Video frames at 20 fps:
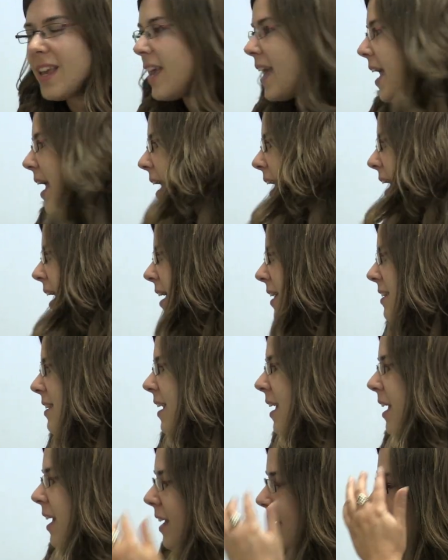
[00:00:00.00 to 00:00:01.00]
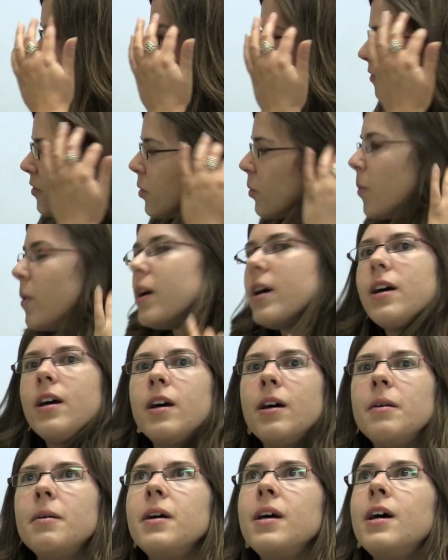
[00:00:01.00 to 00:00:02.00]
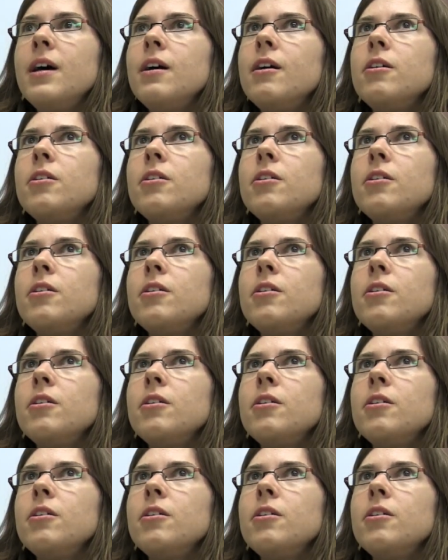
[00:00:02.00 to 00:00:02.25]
and give you a